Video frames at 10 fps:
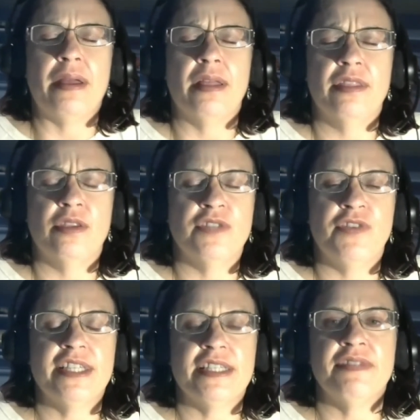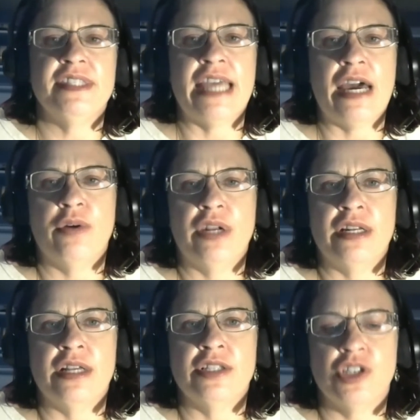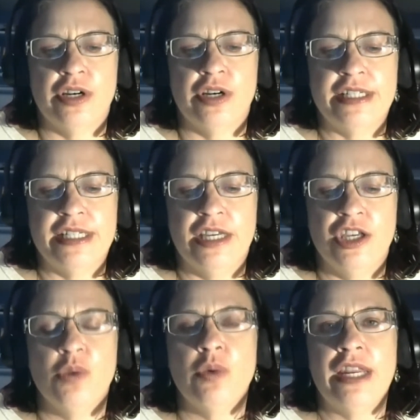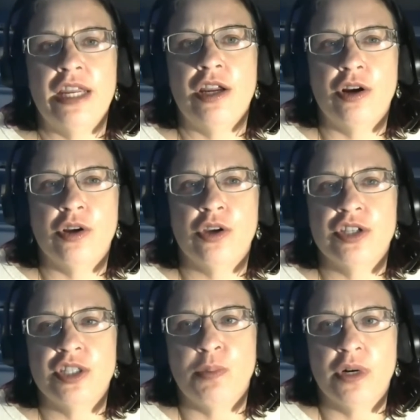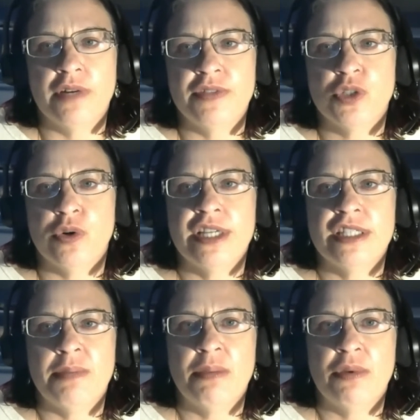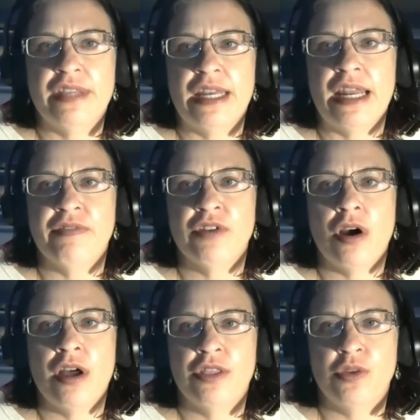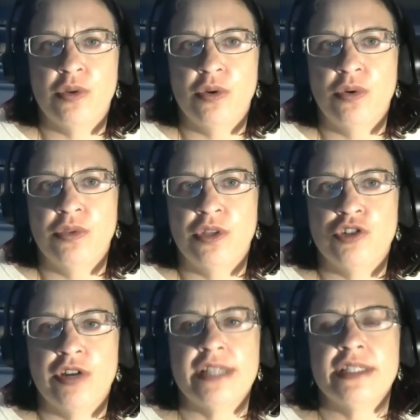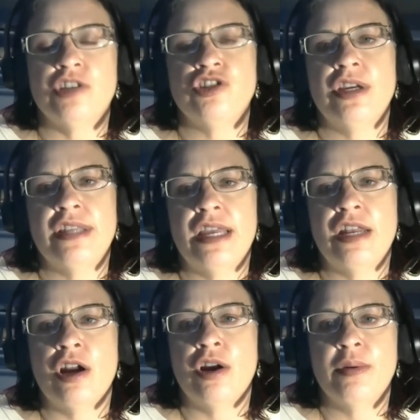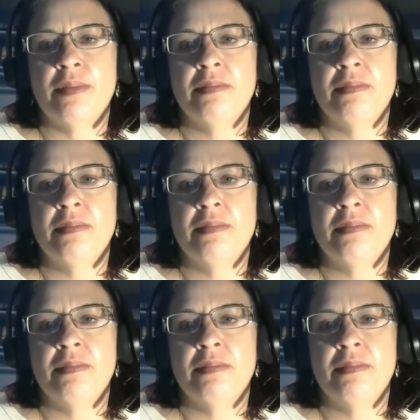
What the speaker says: those feelings of doubt and uncertainty, you want to hear good supportive stories of people that have gone through the transition and are